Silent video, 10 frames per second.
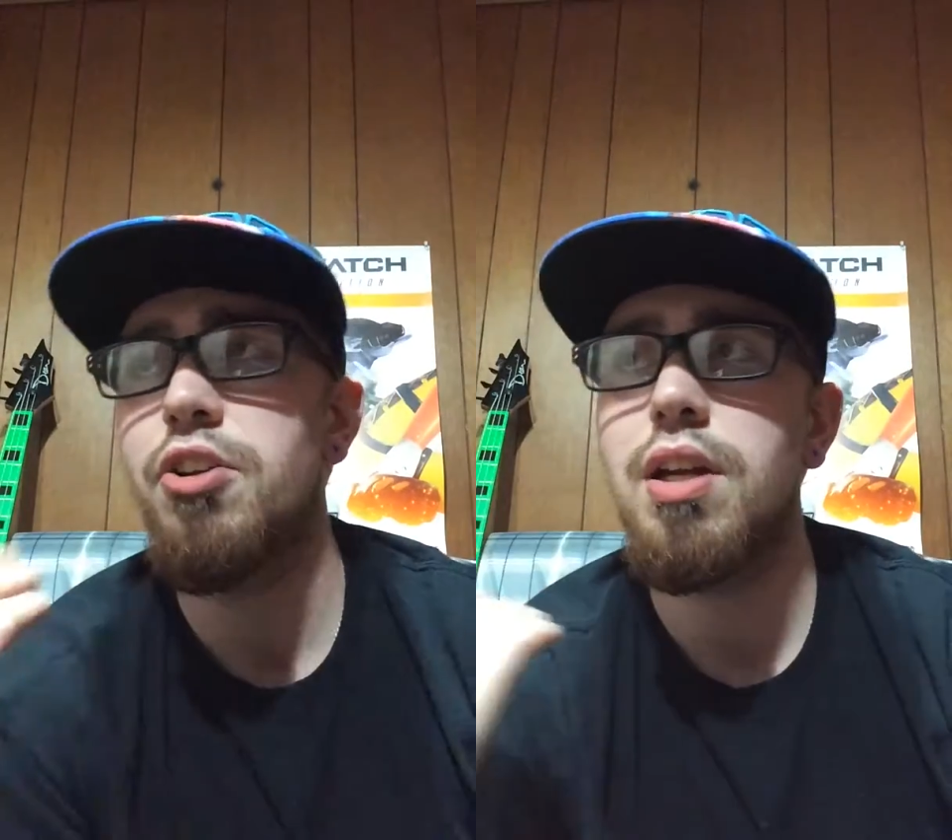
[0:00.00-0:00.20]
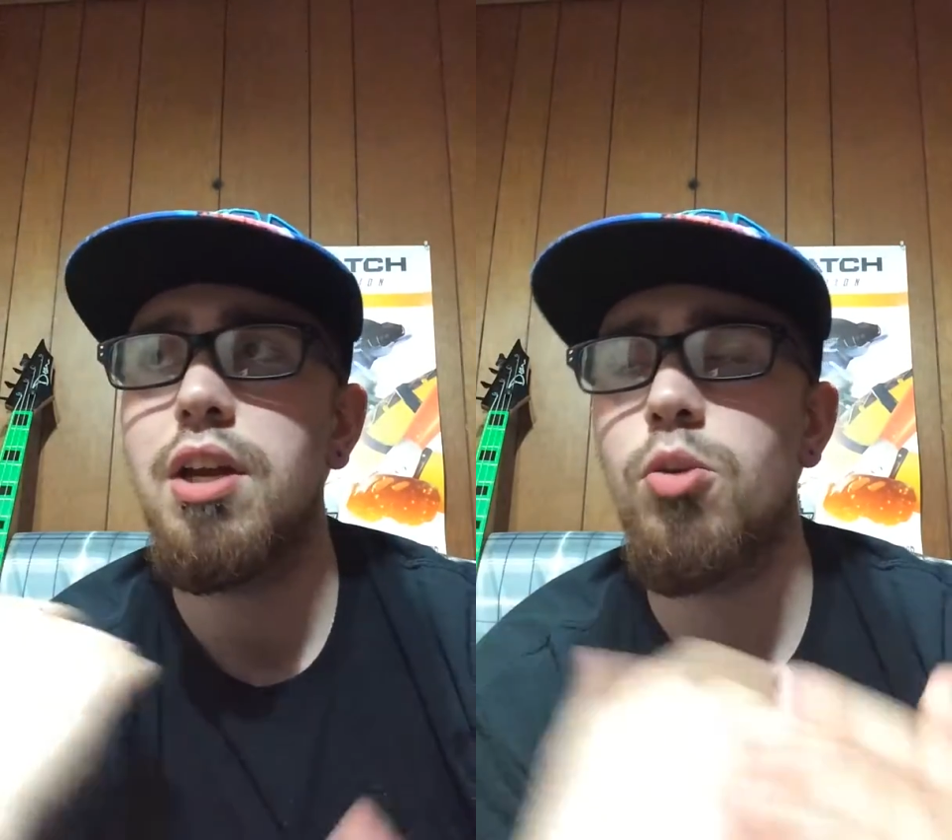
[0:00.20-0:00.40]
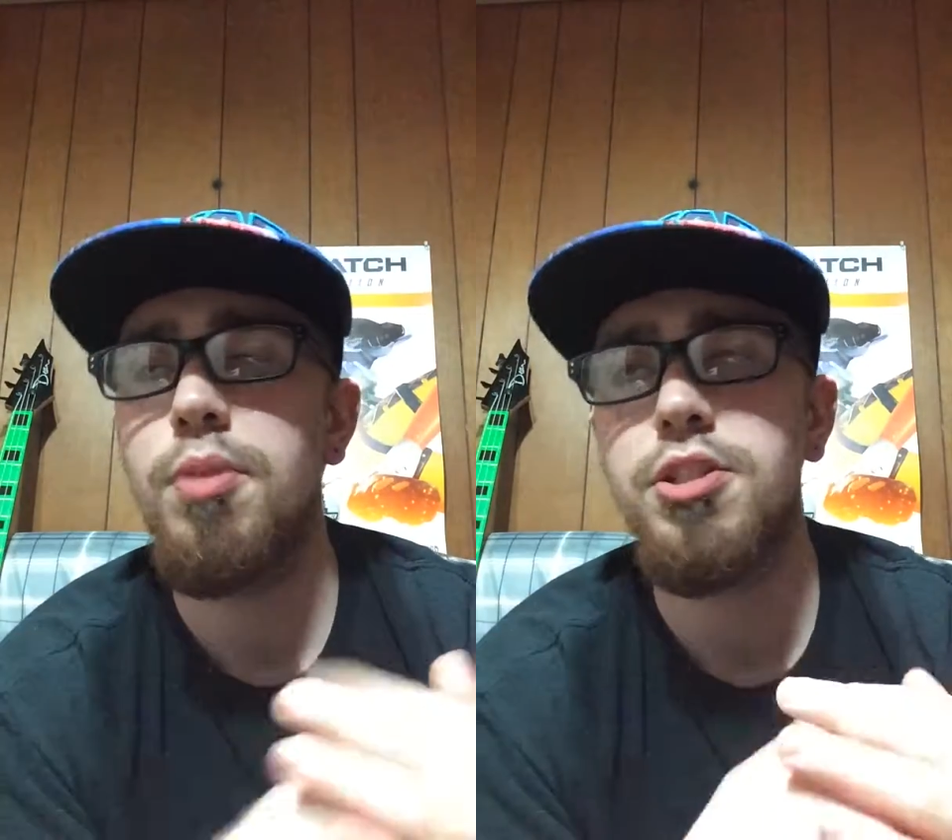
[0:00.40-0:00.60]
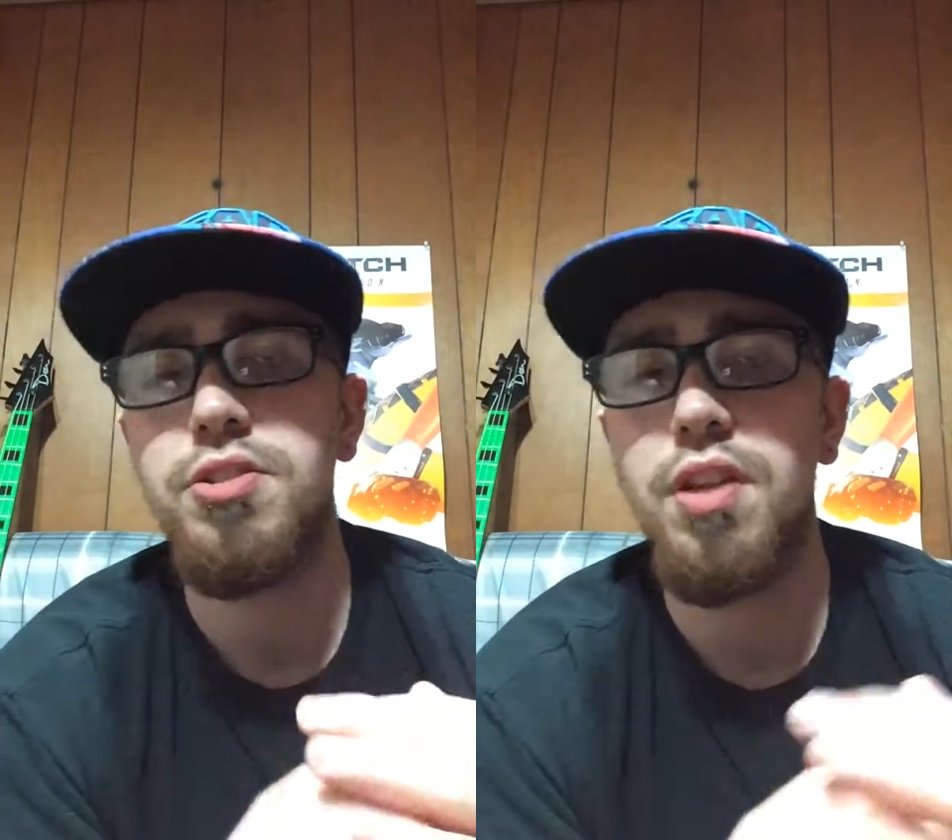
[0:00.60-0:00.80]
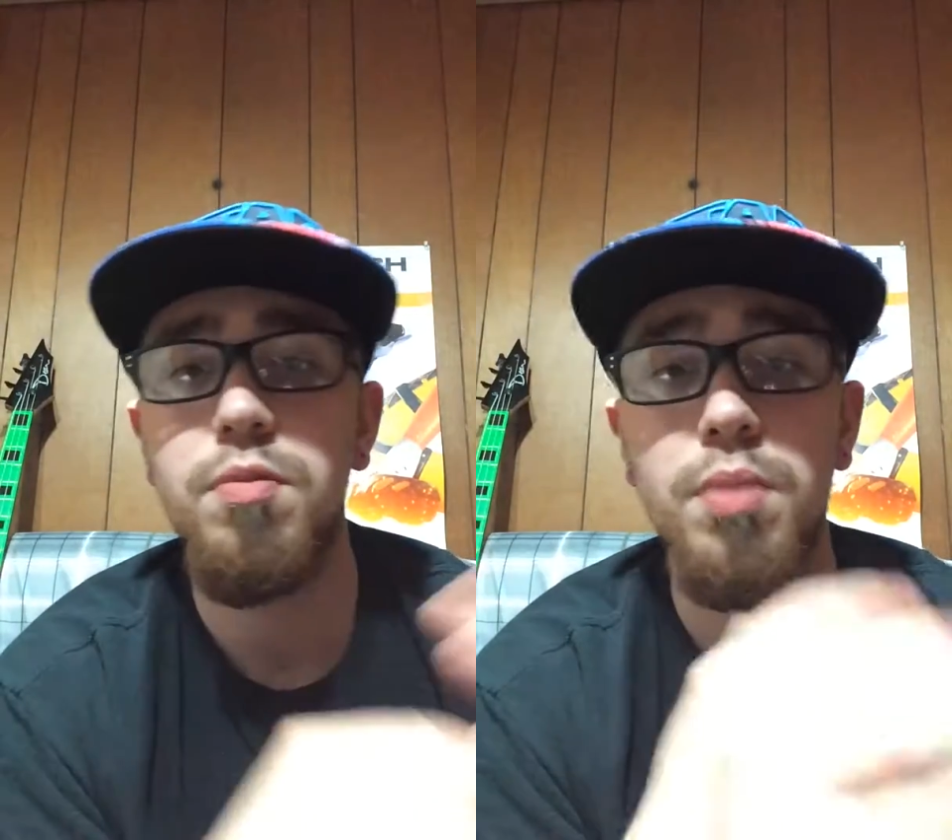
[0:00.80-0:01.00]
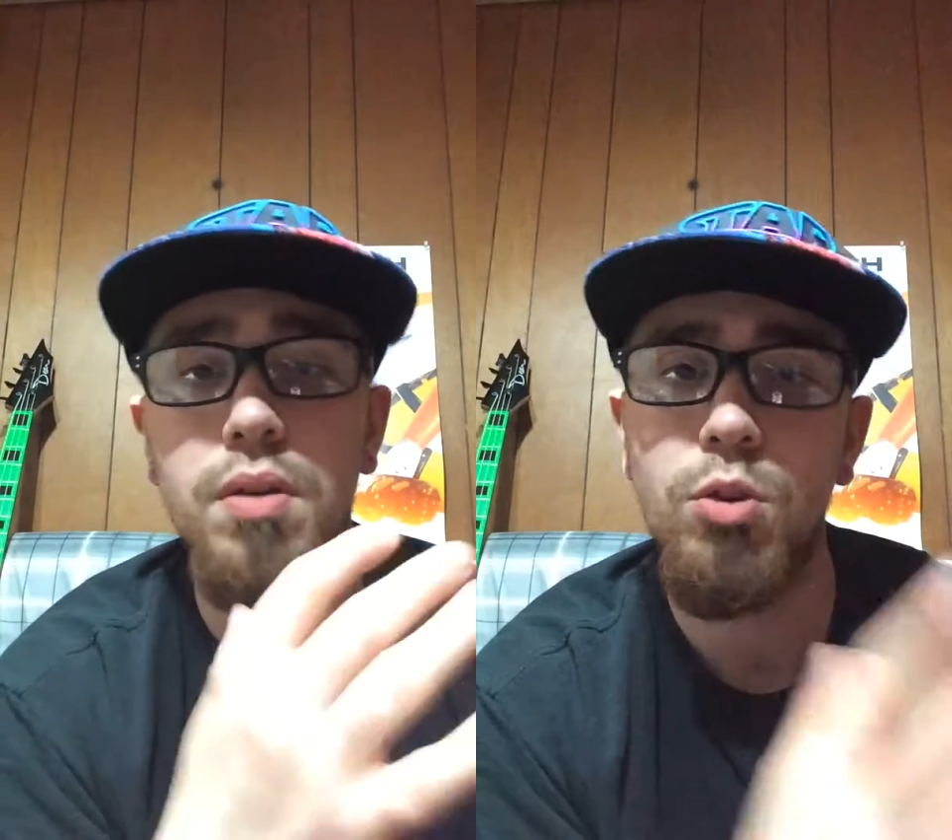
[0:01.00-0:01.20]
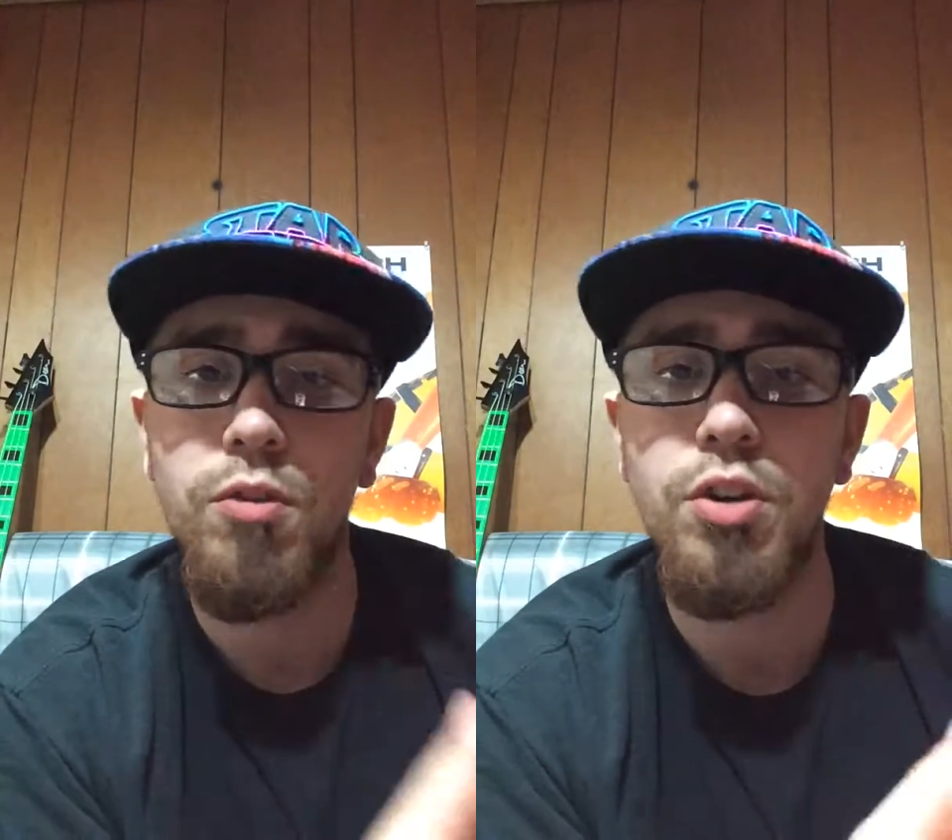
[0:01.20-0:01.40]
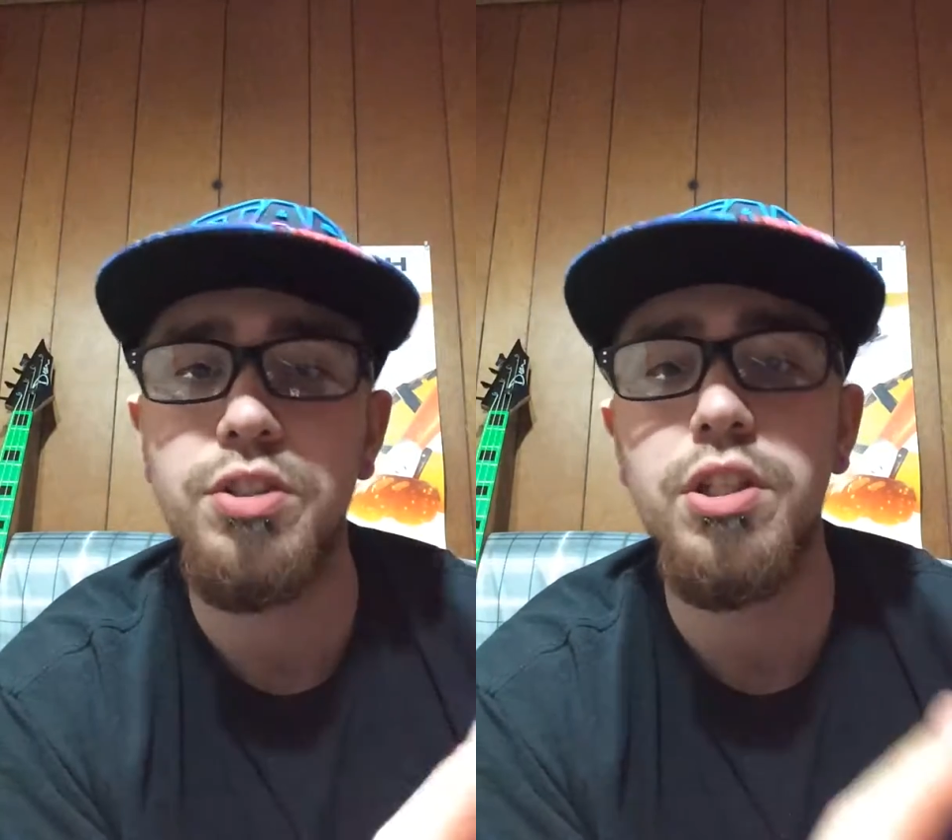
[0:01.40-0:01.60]
you can get a whole bunch of stuff. But we're
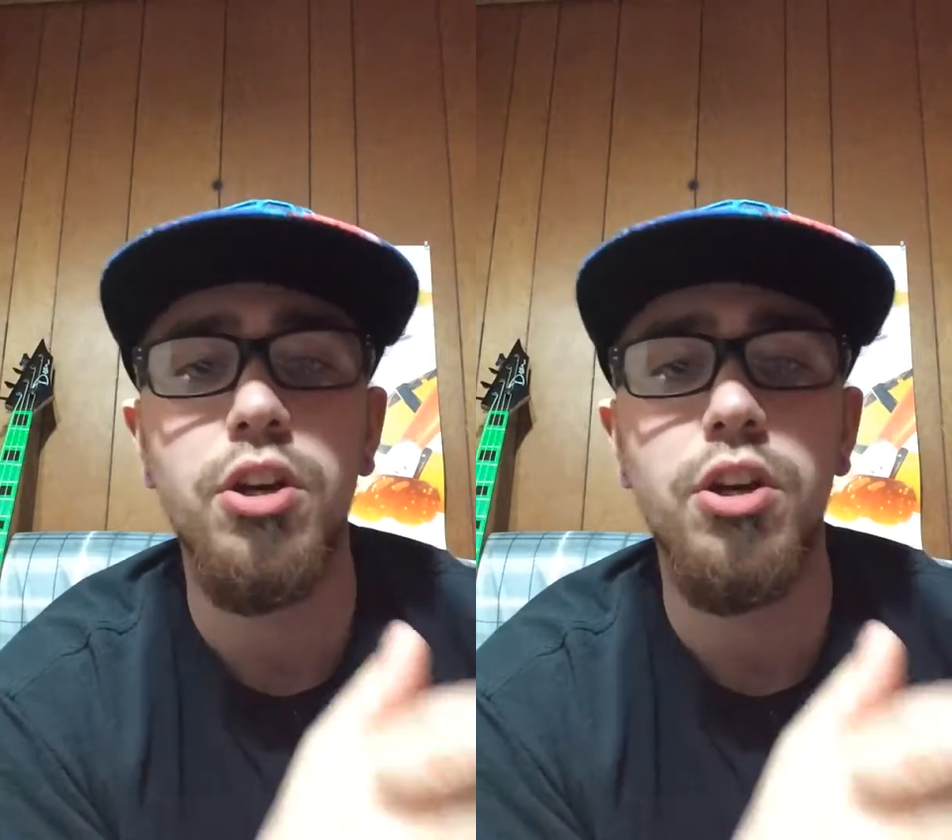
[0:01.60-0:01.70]
focusing